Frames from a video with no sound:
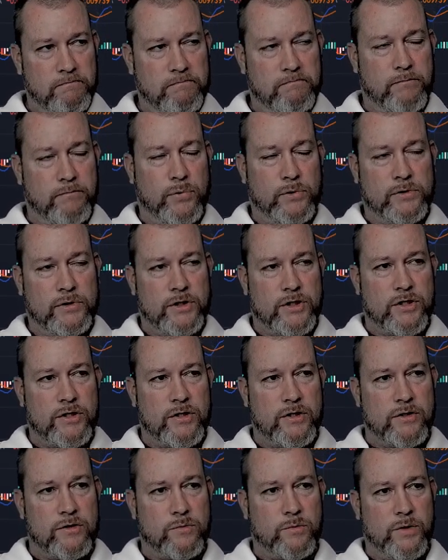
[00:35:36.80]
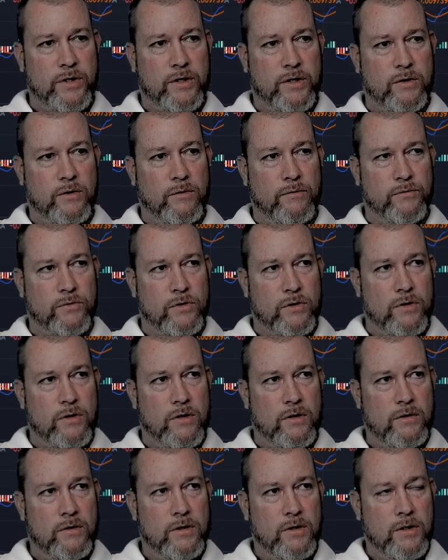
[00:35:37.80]
bullish this week
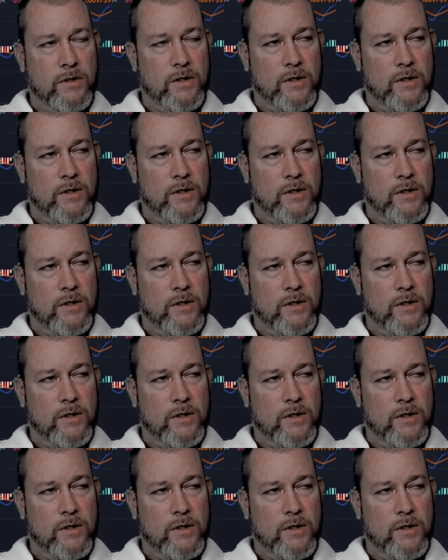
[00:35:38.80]
overall,